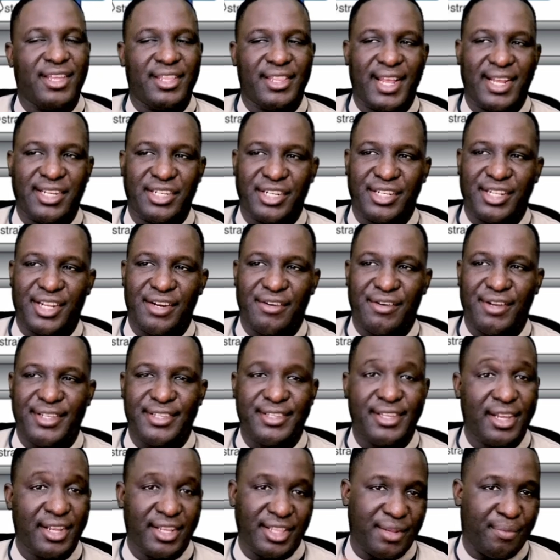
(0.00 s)
that
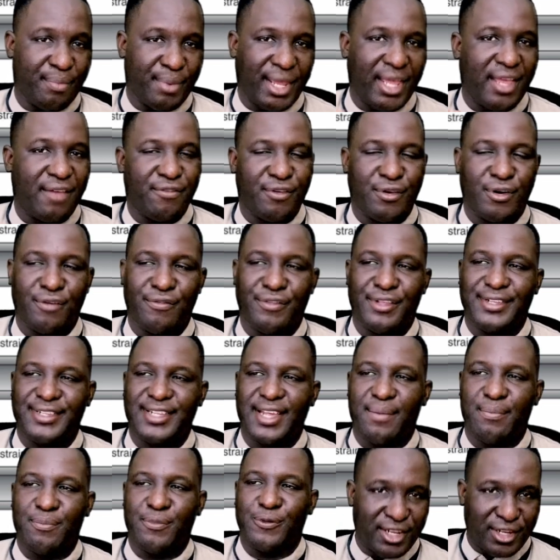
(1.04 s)
generates the behavior of the
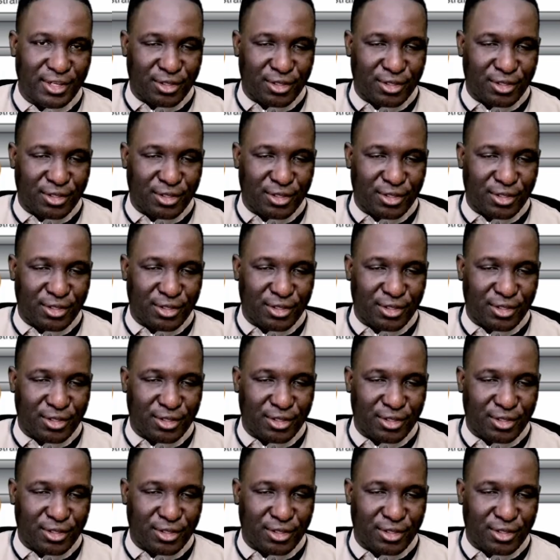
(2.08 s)
sample.